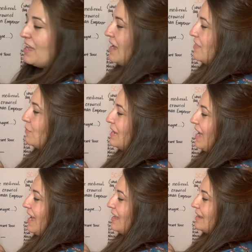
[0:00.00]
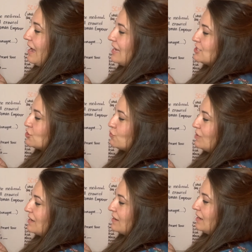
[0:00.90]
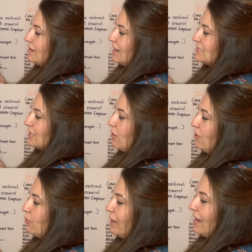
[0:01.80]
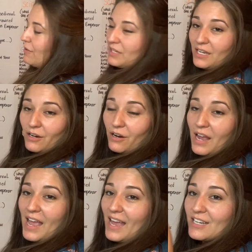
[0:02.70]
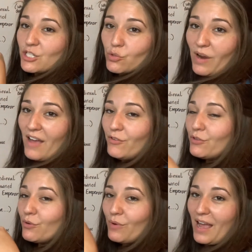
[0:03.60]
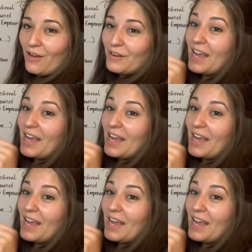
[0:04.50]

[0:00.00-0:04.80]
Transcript: And then we had a string connecting all the way out here and traveled around.